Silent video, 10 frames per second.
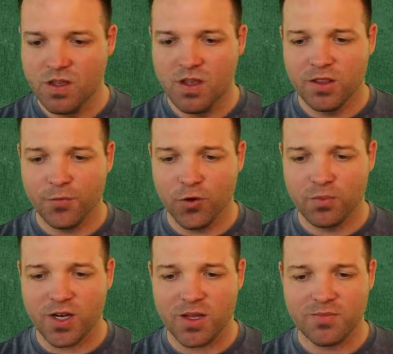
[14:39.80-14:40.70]
The 4
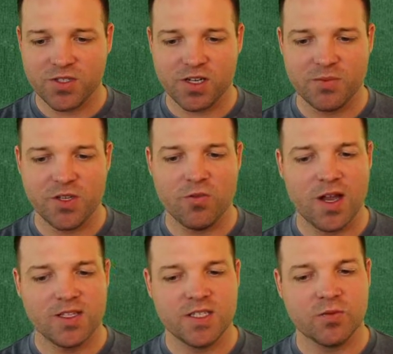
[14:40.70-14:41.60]
problems are going to be y
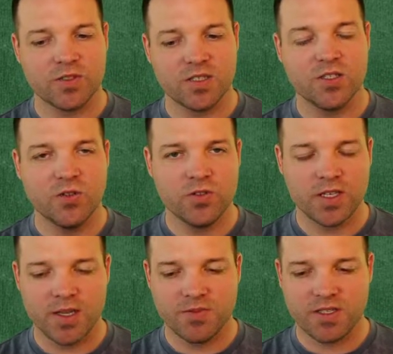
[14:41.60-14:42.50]
is equal to 2
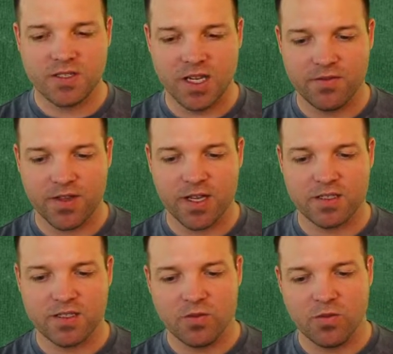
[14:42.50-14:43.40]
times the sine of
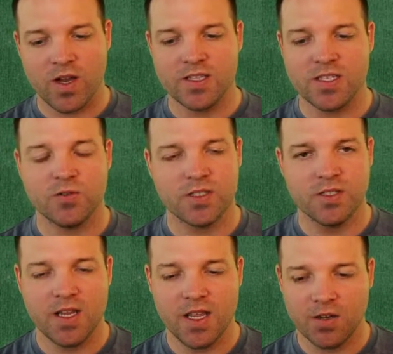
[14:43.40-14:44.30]
x, y is equal to
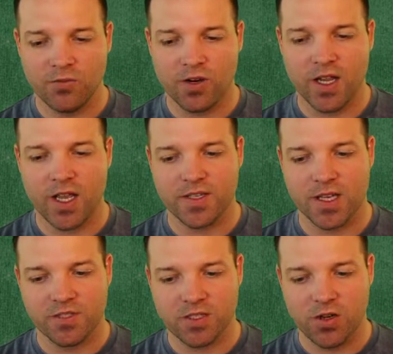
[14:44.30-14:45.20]
negative 1/2
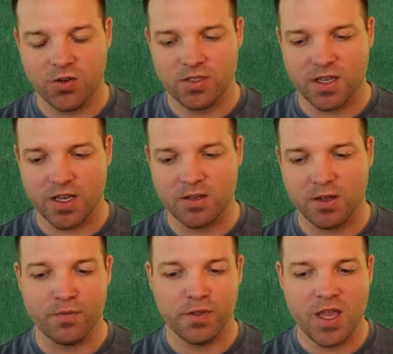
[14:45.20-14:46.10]
times the cosine
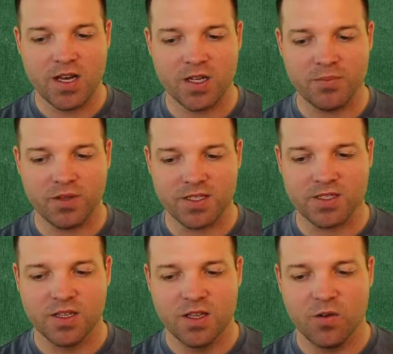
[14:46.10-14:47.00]
of theta plus
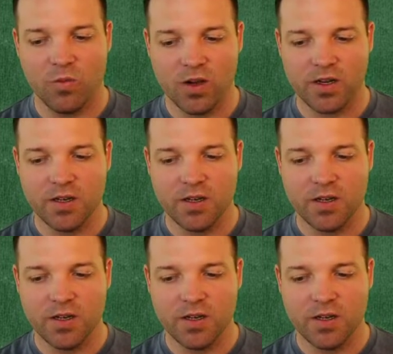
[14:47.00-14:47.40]
1.